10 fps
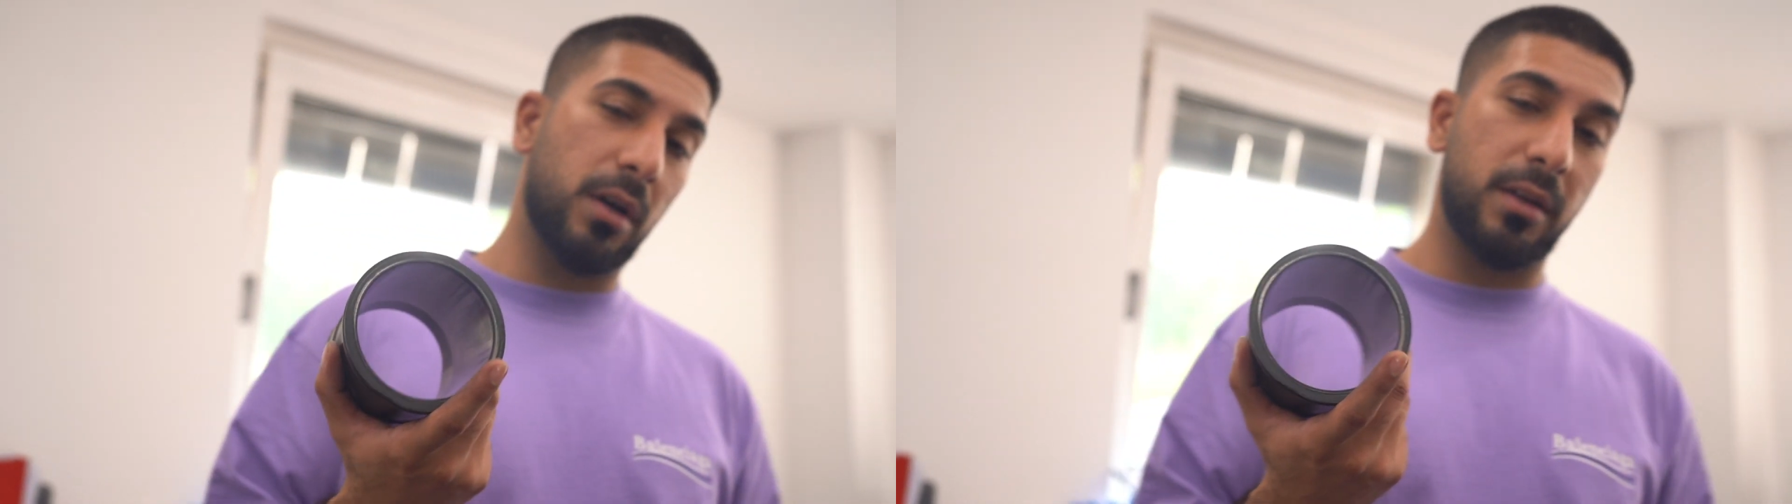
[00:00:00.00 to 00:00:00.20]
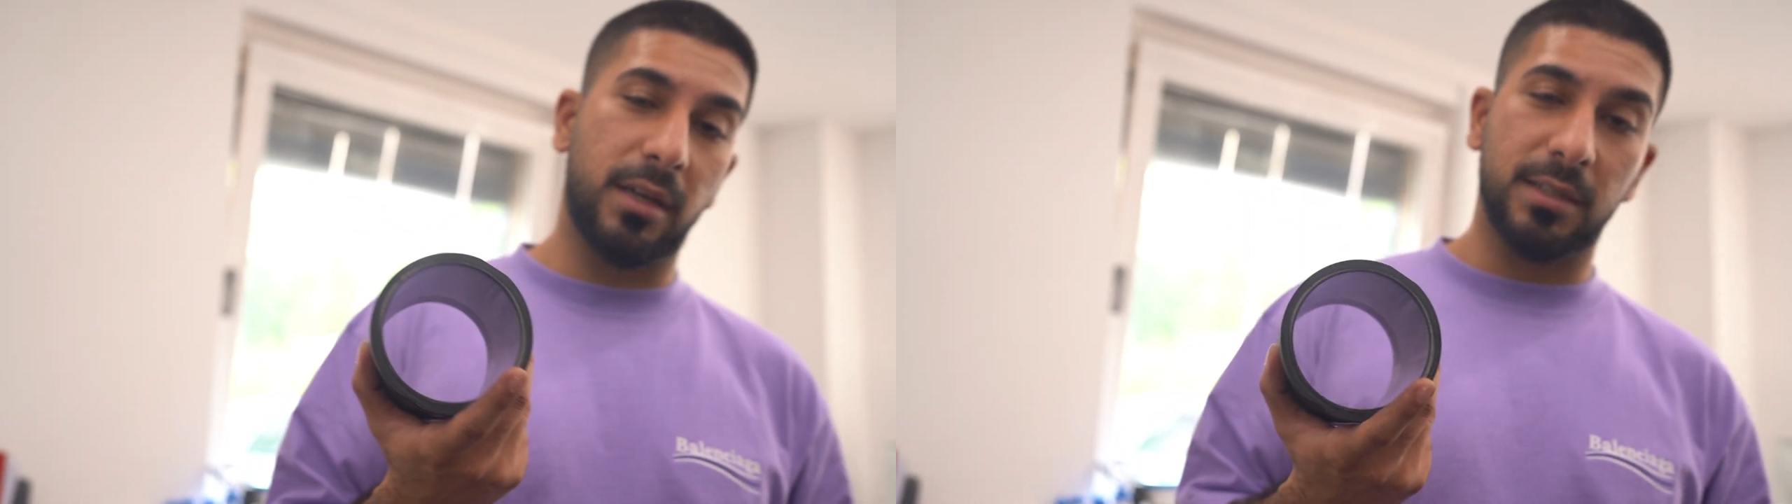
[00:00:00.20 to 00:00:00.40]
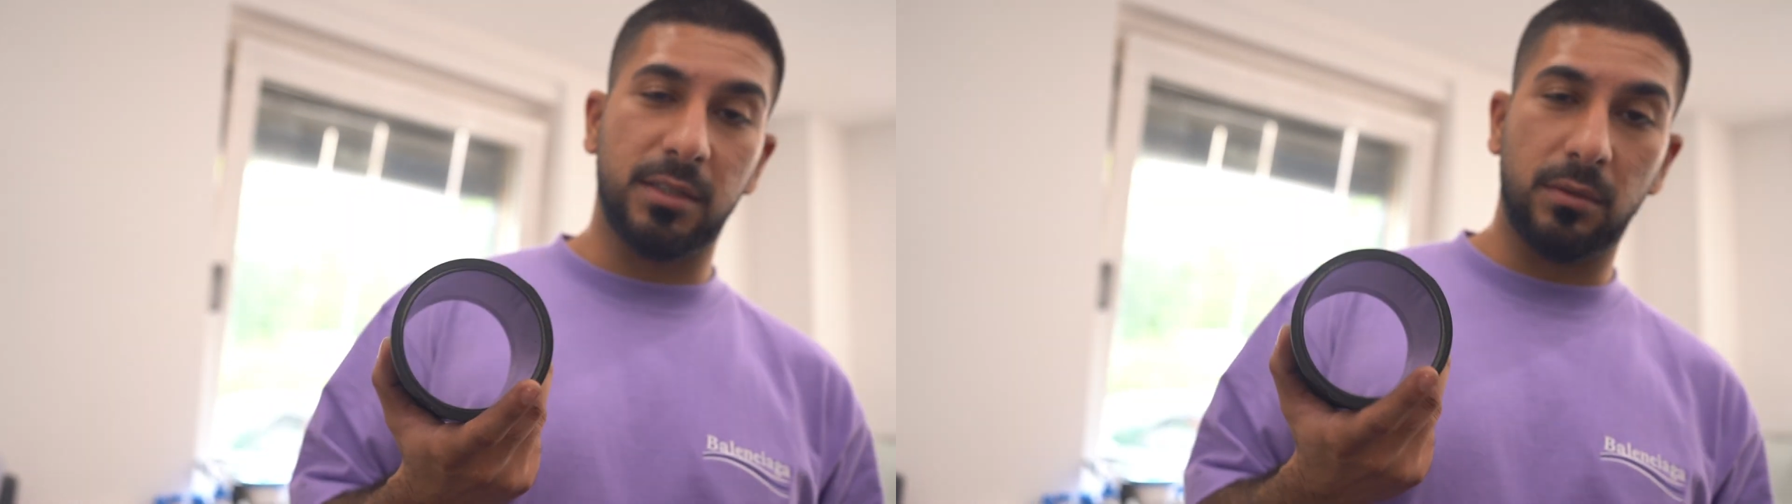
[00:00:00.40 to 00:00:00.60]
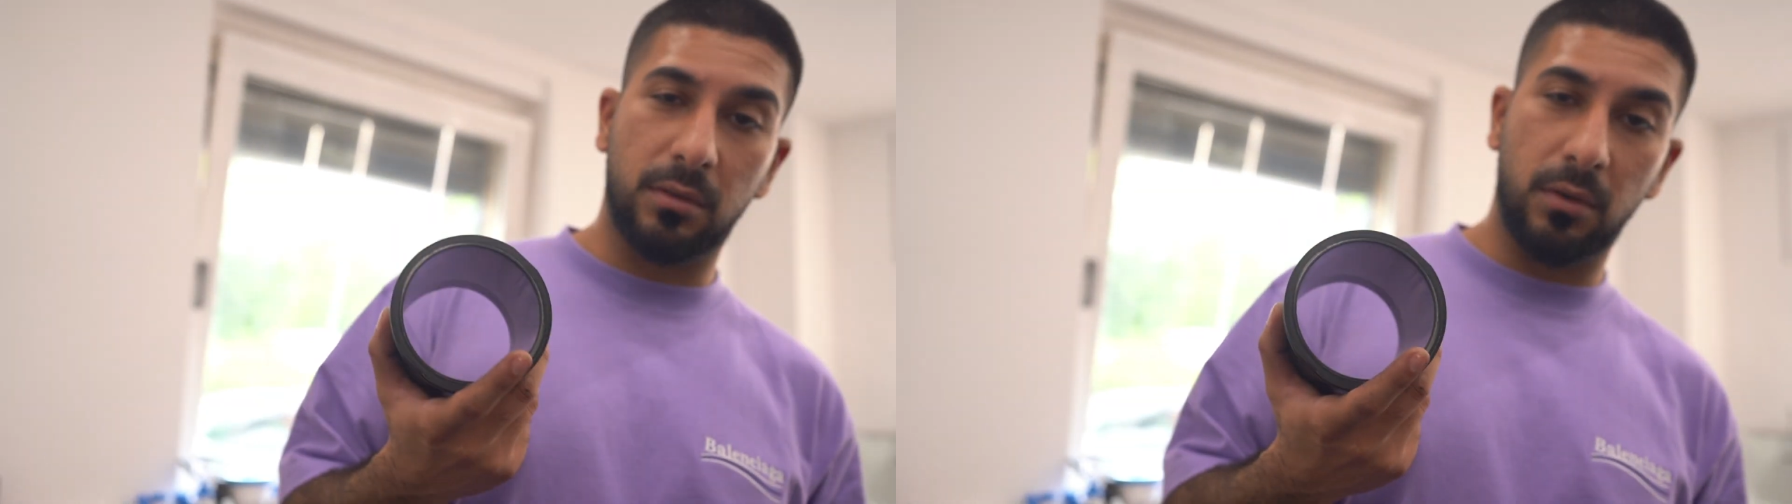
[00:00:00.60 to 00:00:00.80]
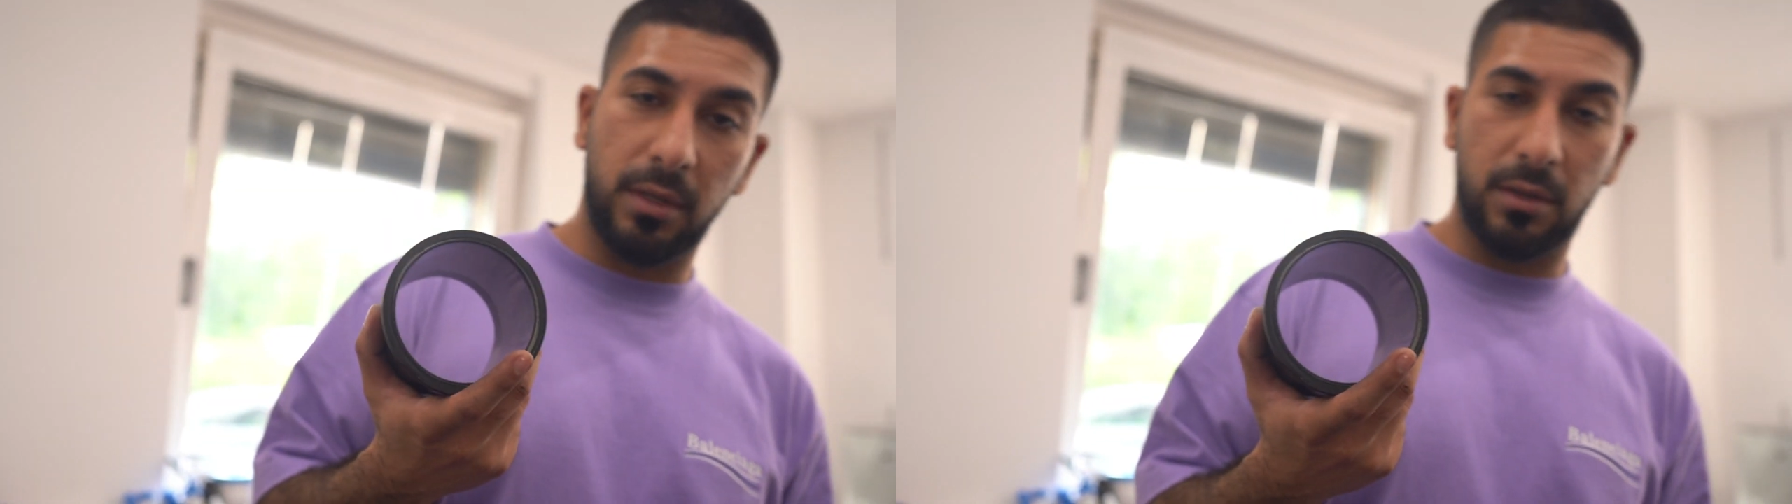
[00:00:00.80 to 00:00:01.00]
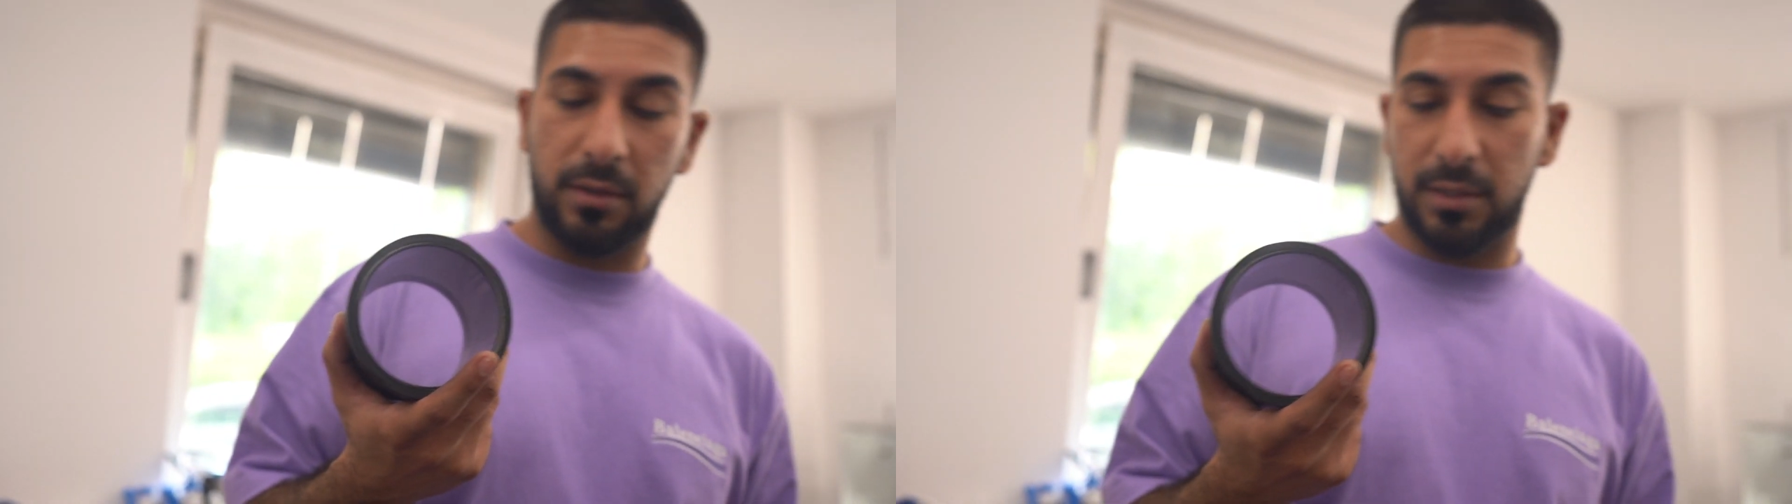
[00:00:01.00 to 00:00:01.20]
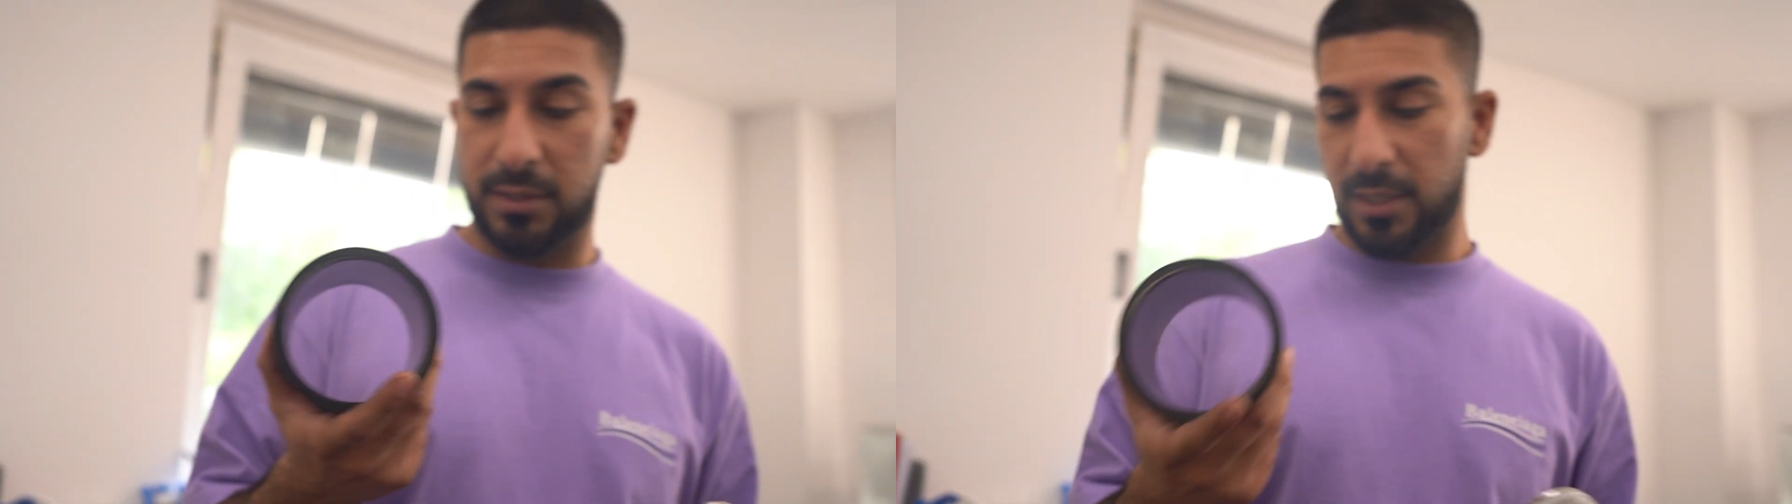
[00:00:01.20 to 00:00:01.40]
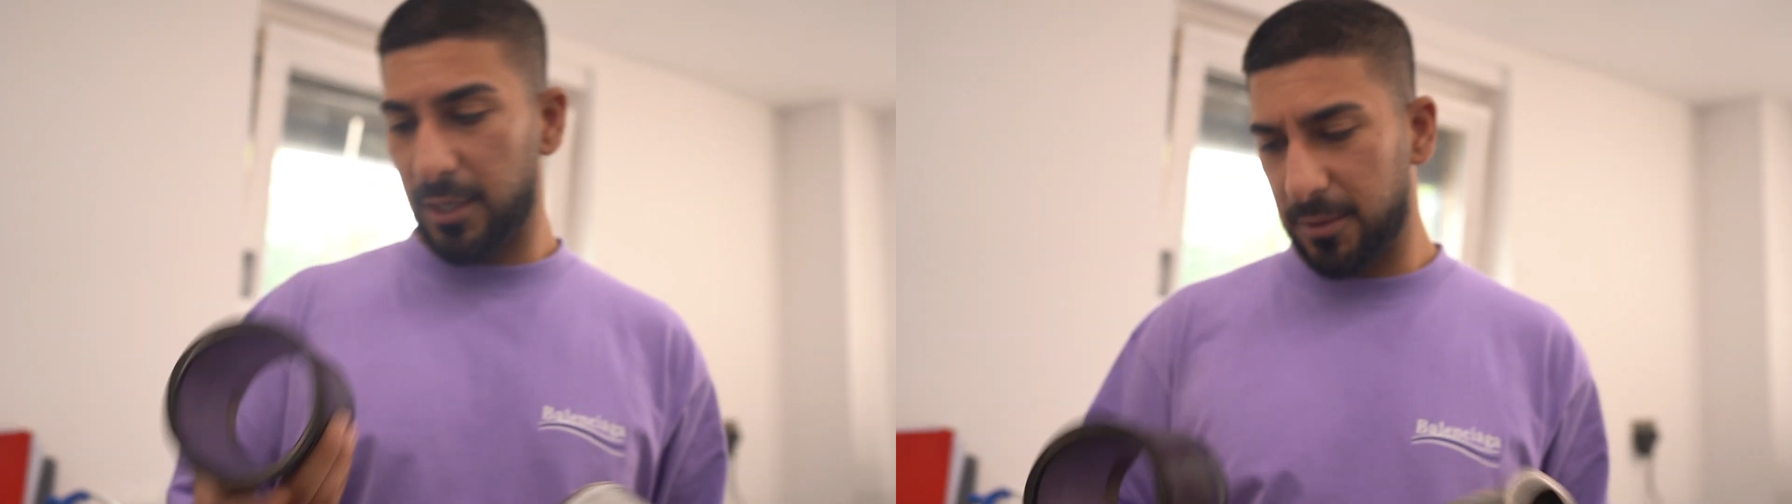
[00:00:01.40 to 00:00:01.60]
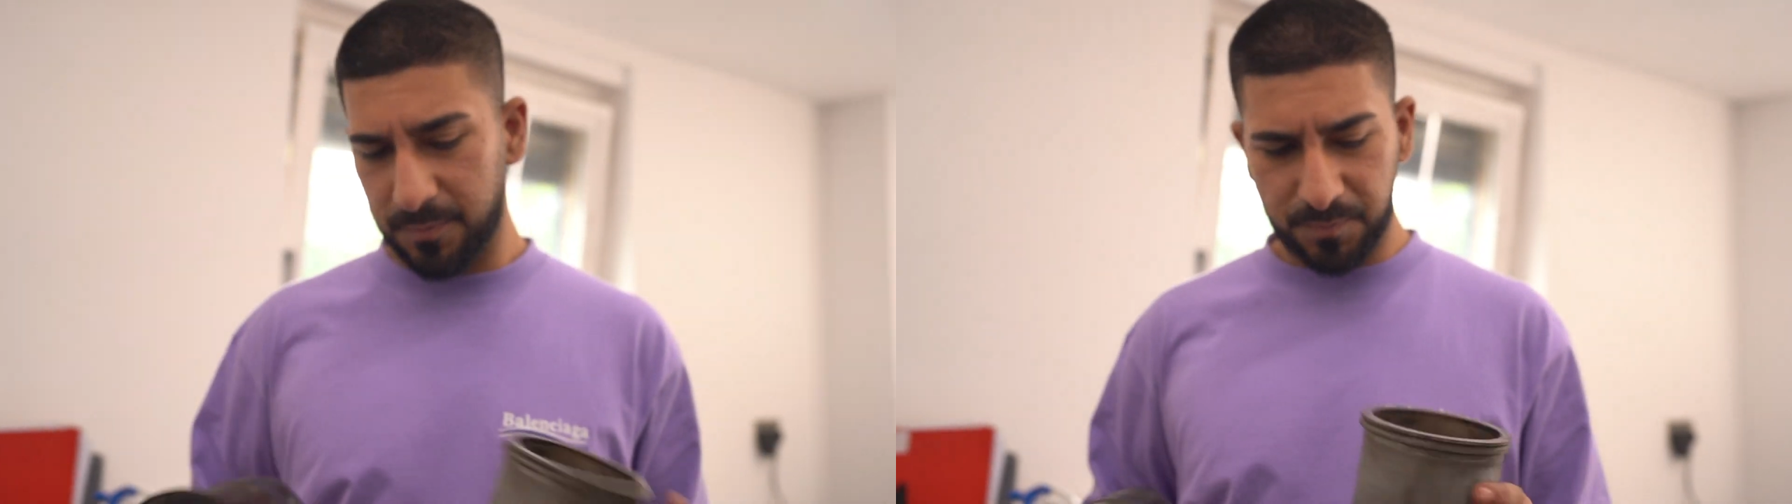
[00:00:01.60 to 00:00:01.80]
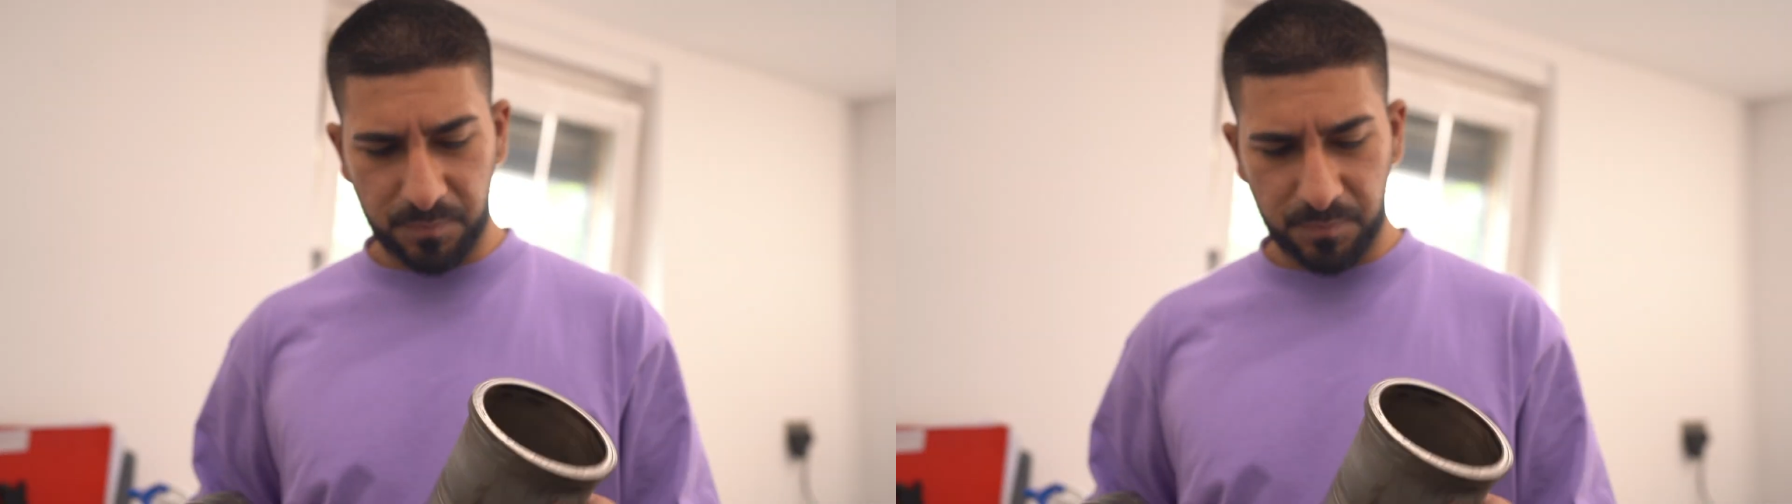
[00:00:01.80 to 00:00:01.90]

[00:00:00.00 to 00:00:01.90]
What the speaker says: got a Nikasil coating on the inside.